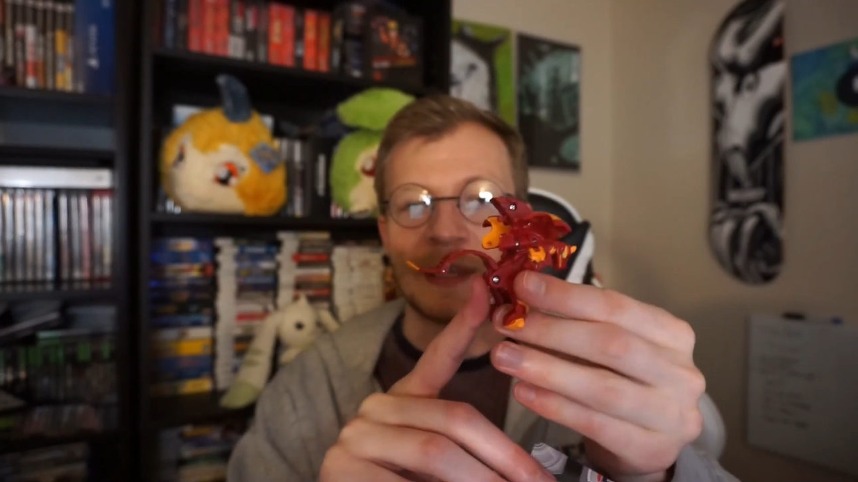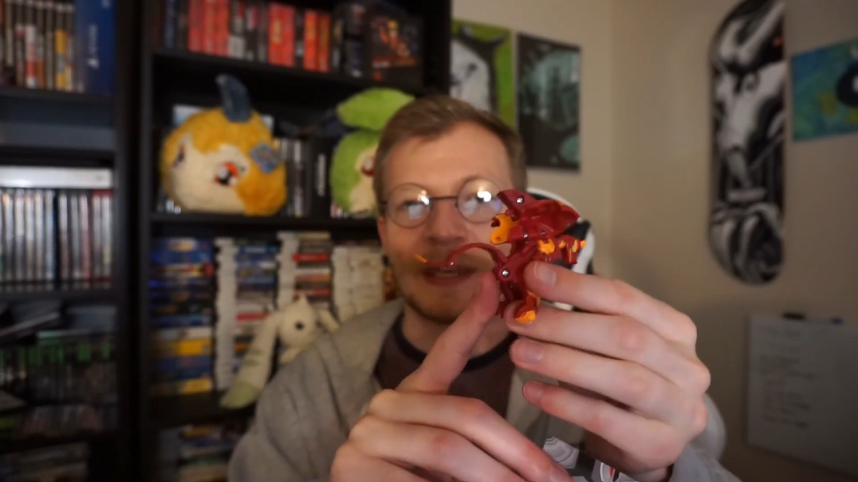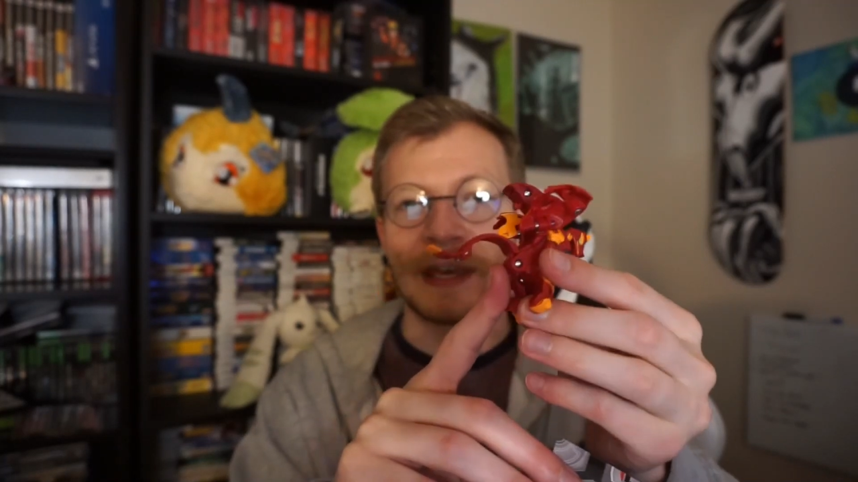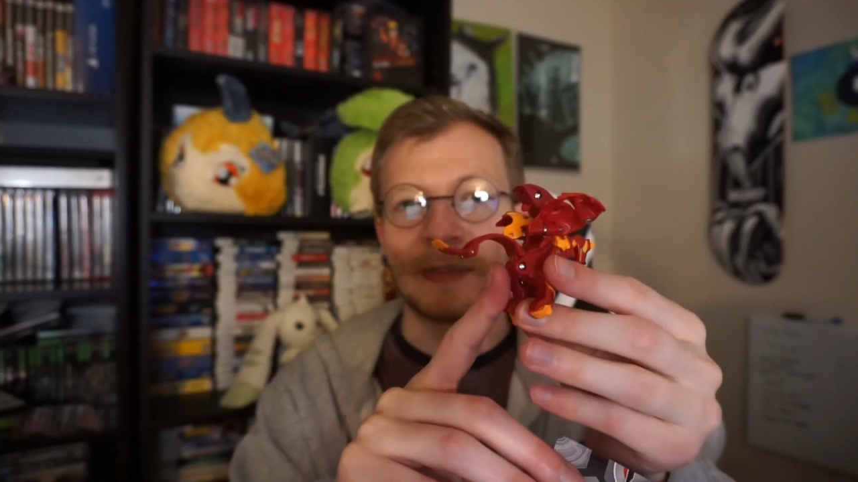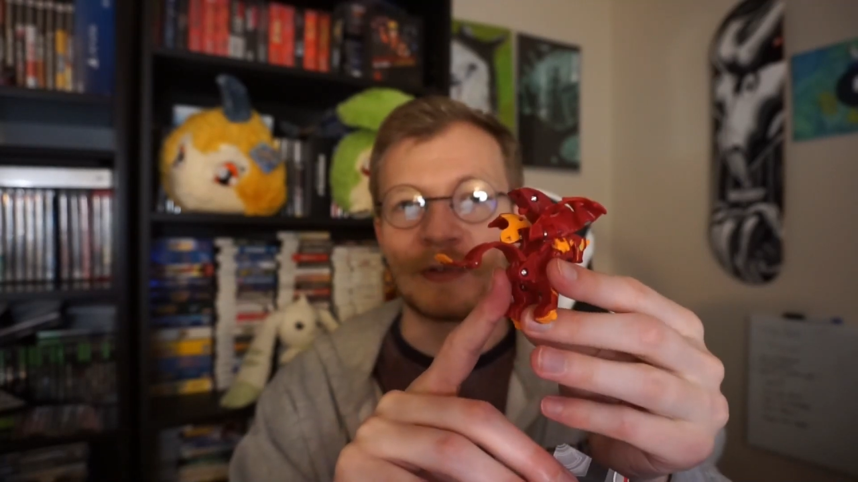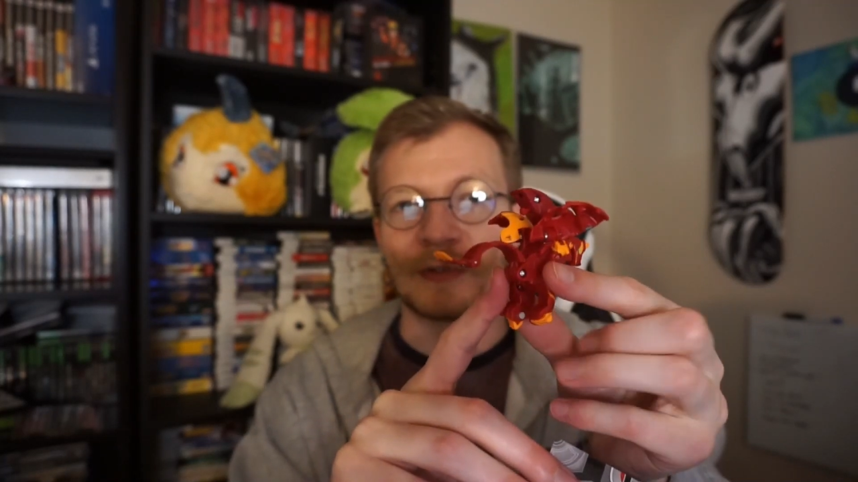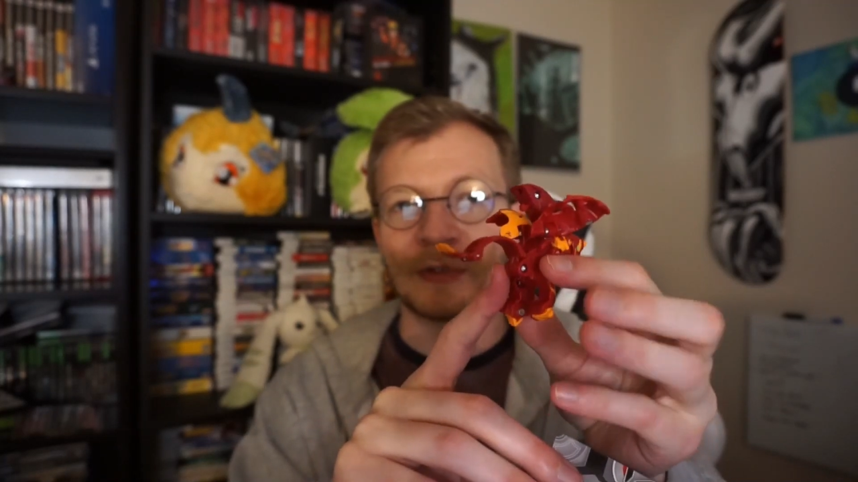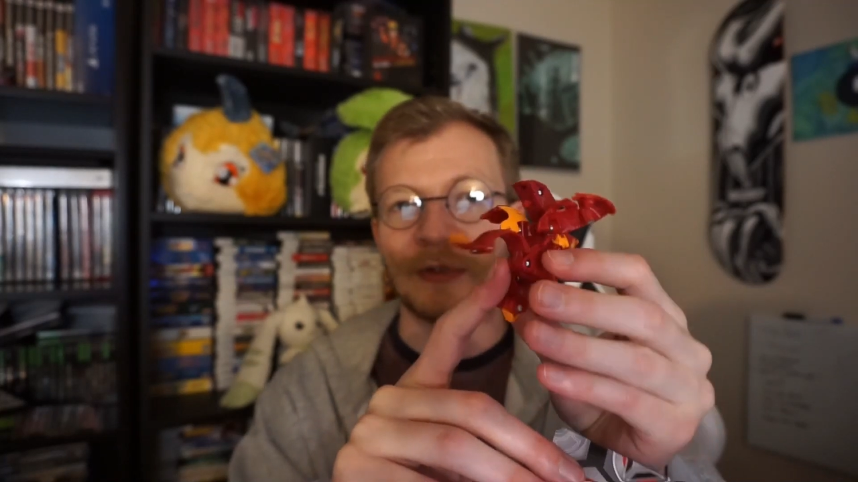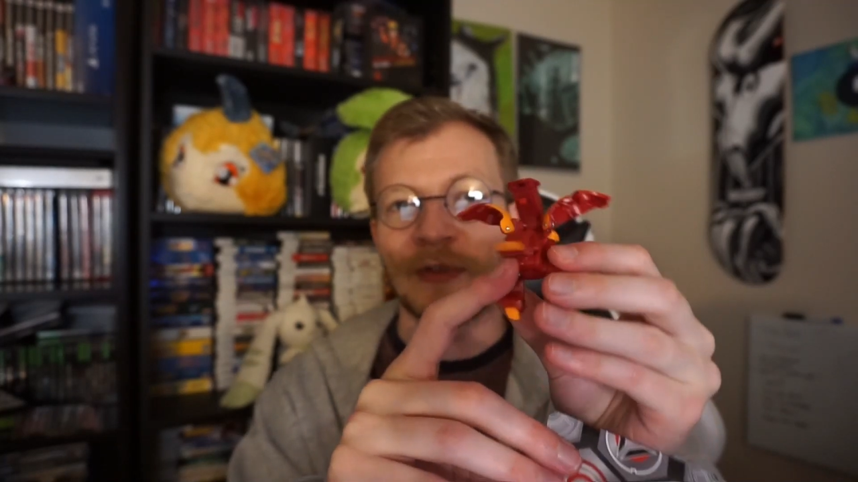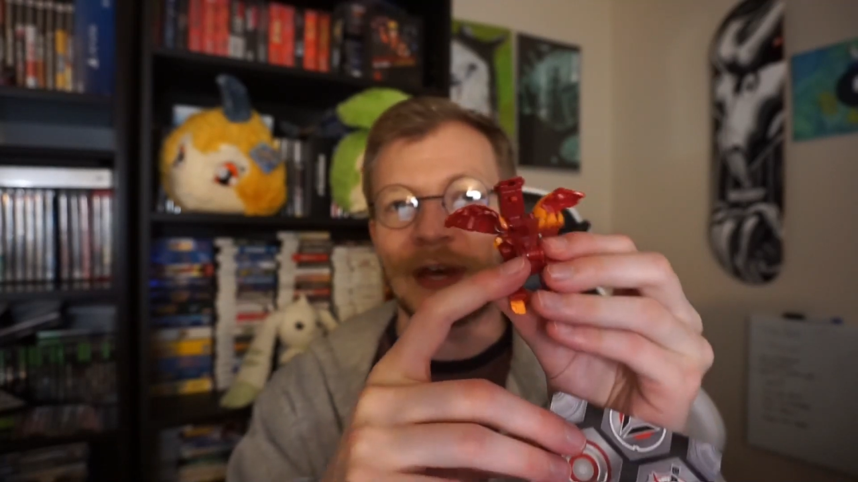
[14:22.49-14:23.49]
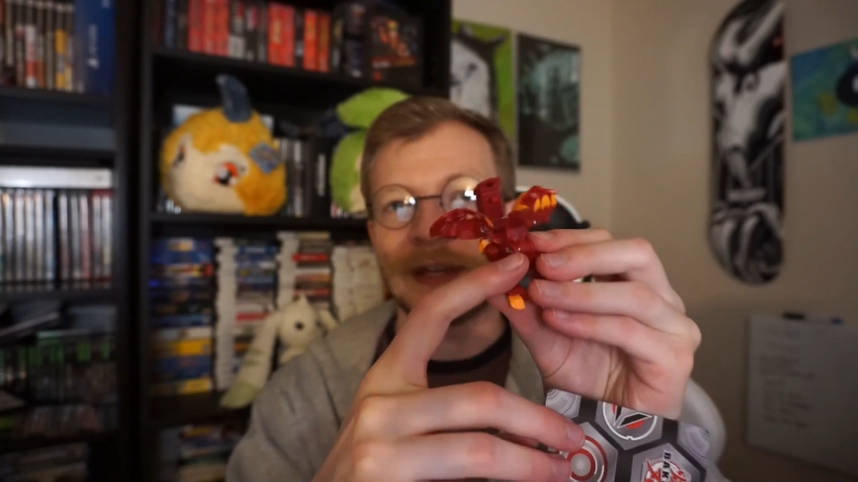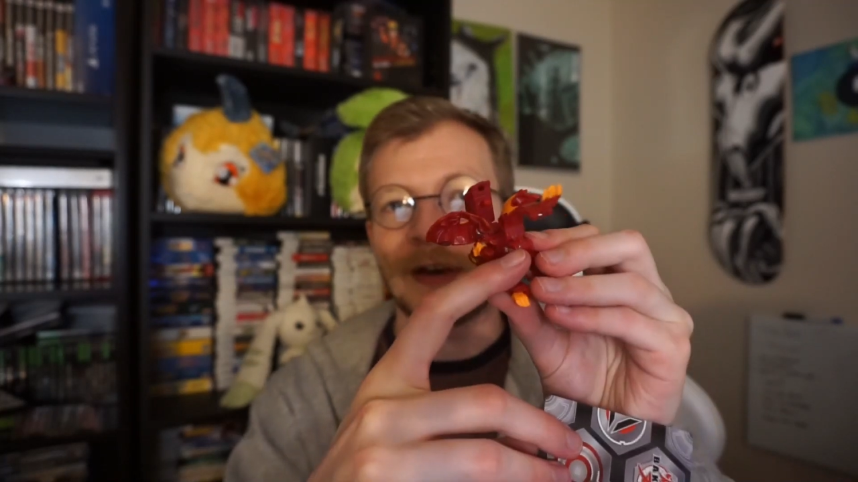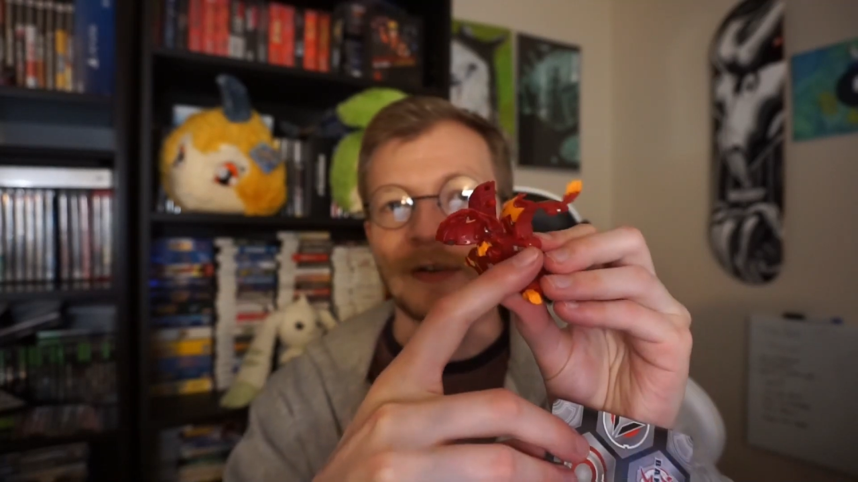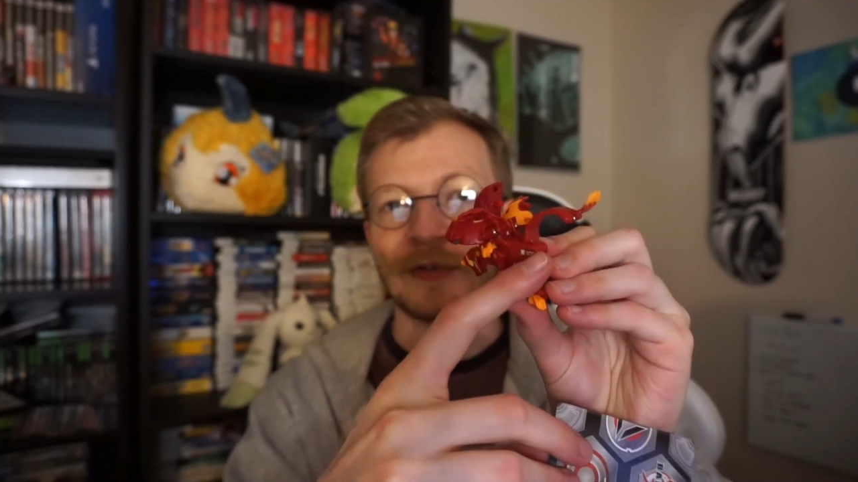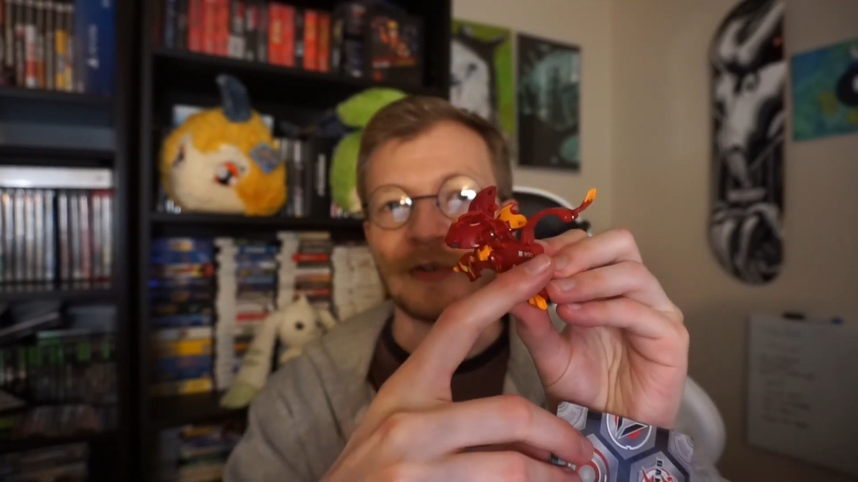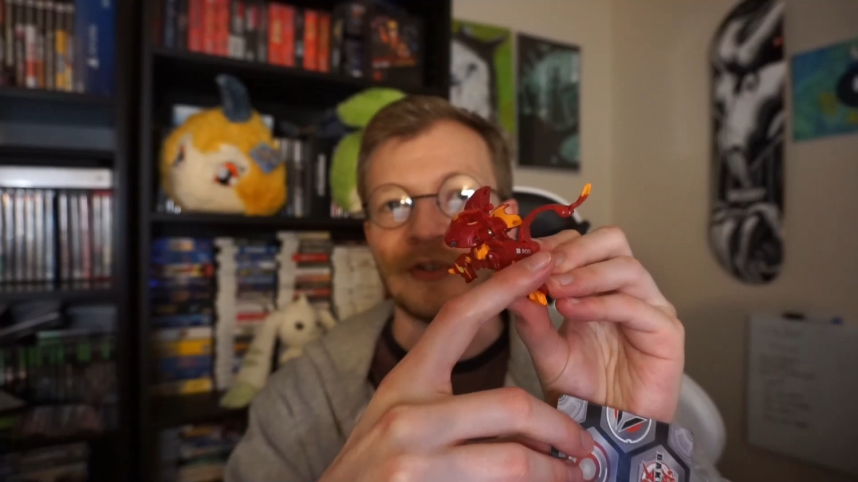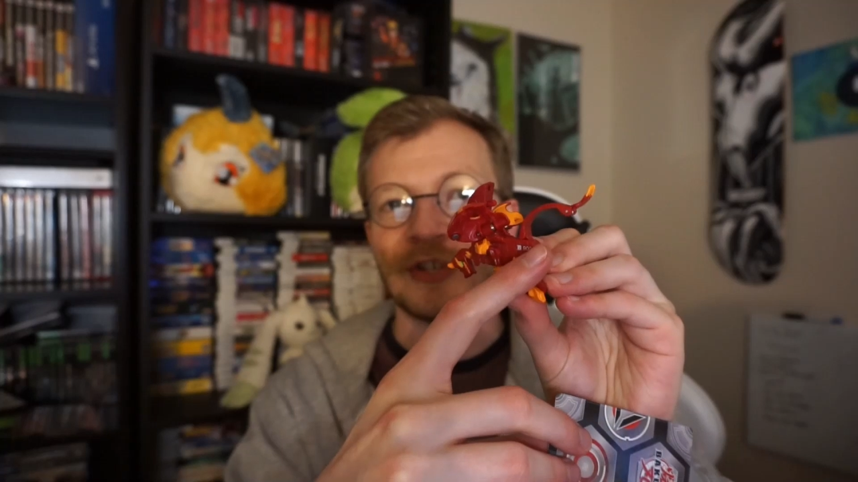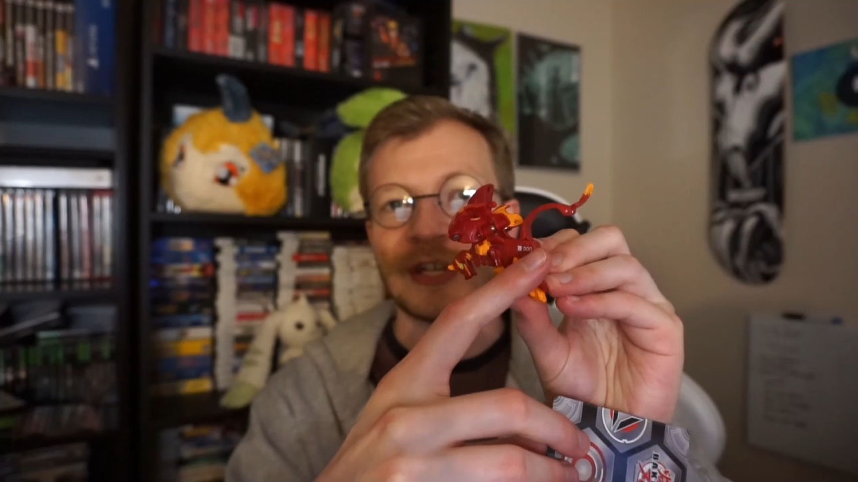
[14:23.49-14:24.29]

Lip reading: And there's a little 900G